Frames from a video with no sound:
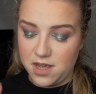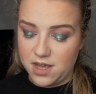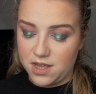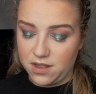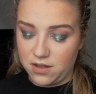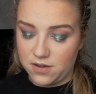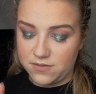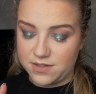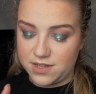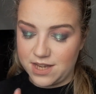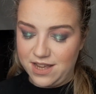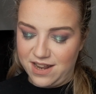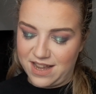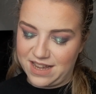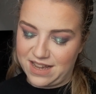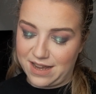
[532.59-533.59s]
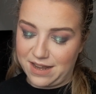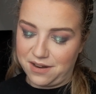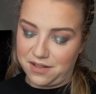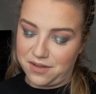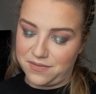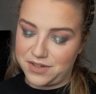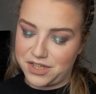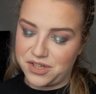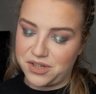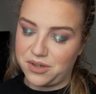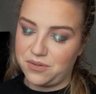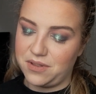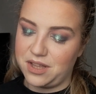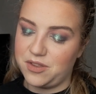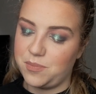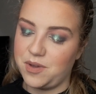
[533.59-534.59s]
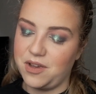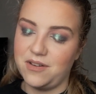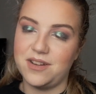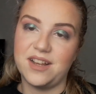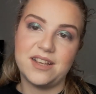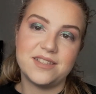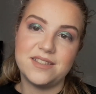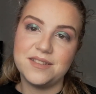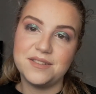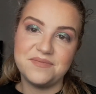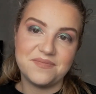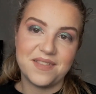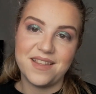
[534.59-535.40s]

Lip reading: He loves it. I kind of love it too, let's be honest.